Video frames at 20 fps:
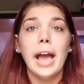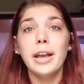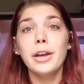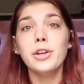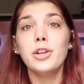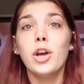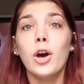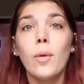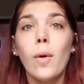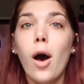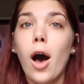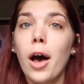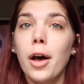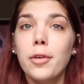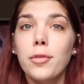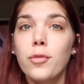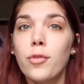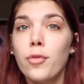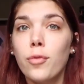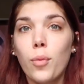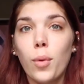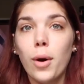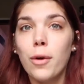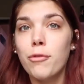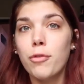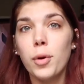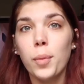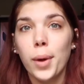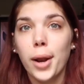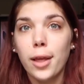could go on
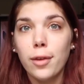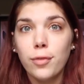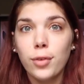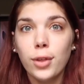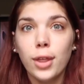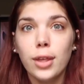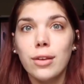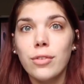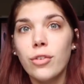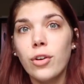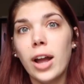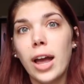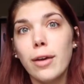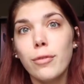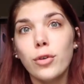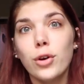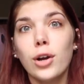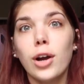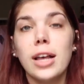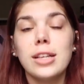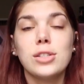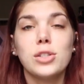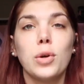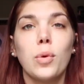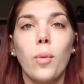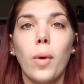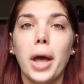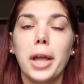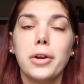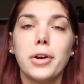for what I feel like forever as to
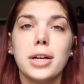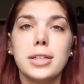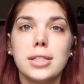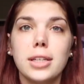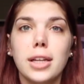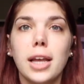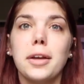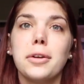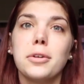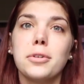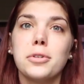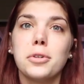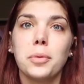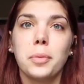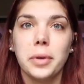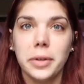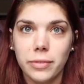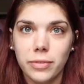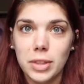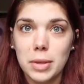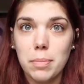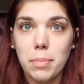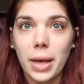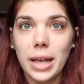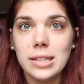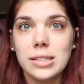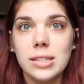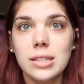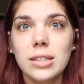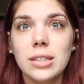why crested geckos are one of the
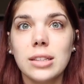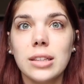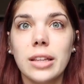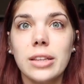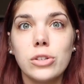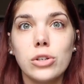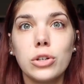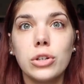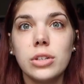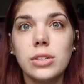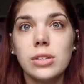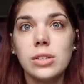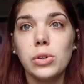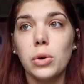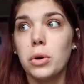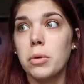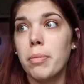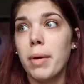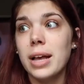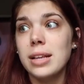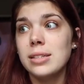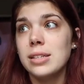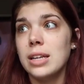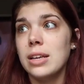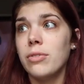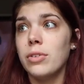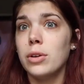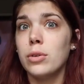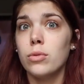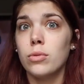best lizards, or best
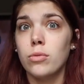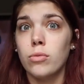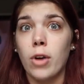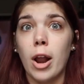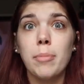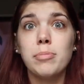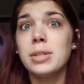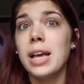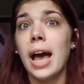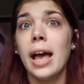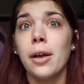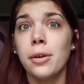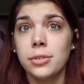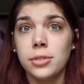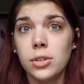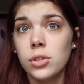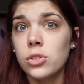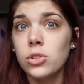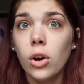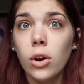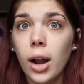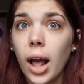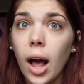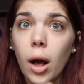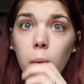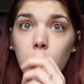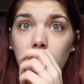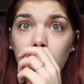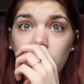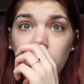even reptiles to start
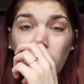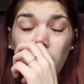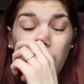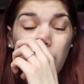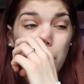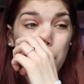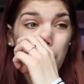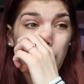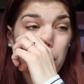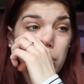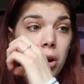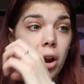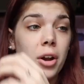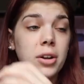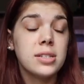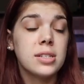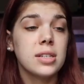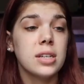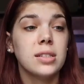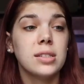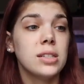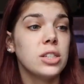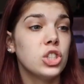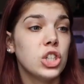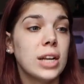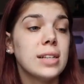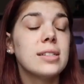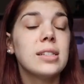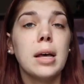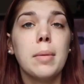out with. I would honestly
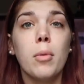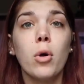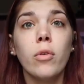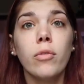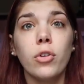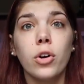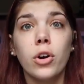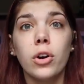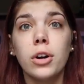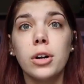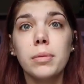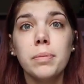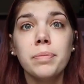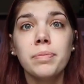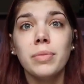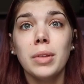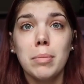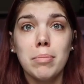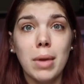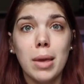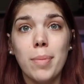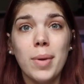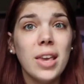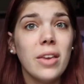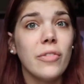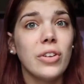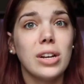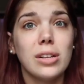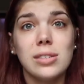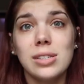suggest them over maybe
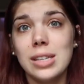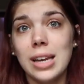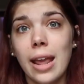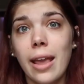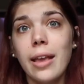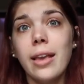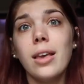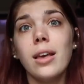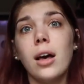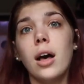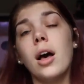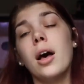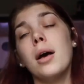even a snake,